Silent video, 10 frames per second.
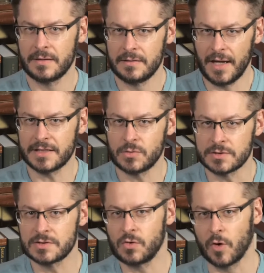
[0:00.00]
Not to a
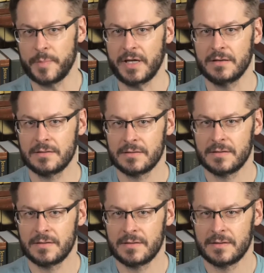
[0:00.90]
scorpion.
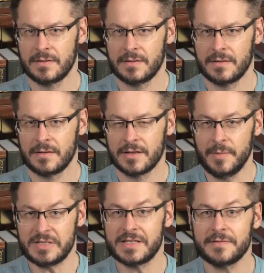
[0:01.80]

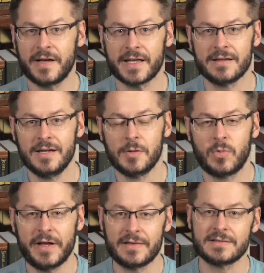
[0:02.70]
Let me see if I can
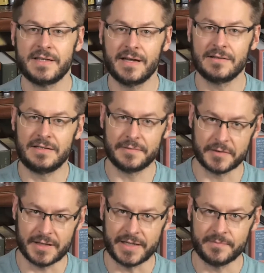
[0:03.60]
break this down
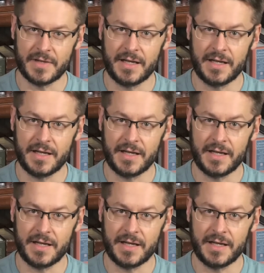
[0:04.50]
differently,